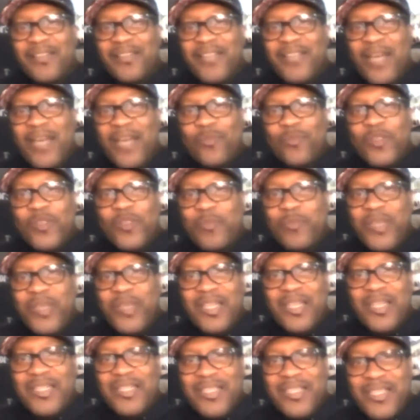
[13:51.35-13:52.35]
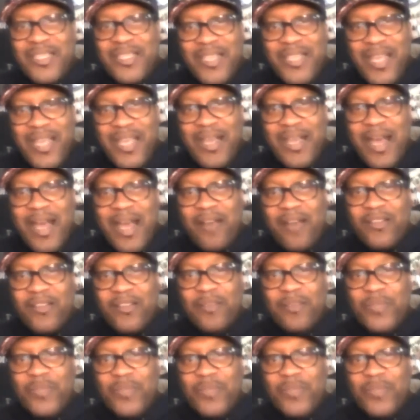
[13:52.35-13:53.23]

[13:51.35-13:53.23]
that was being sent out here?